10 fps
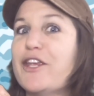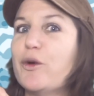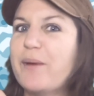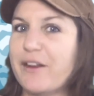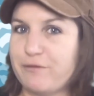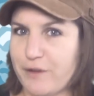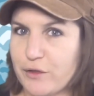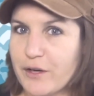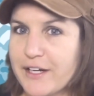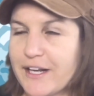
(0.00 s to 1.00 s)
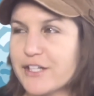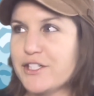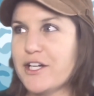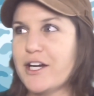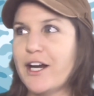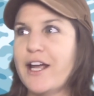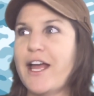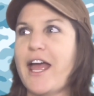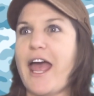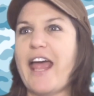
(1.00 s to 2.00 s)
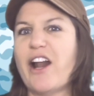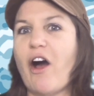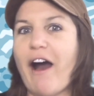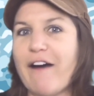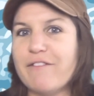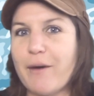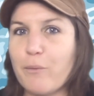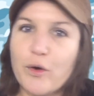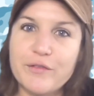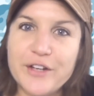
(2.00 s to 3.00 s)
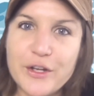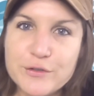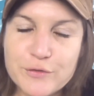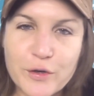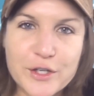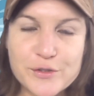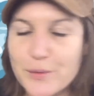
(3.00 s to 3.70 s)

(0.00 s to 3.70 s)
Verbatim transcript: you'll be in fifth grade next year and I'll have more videos for you.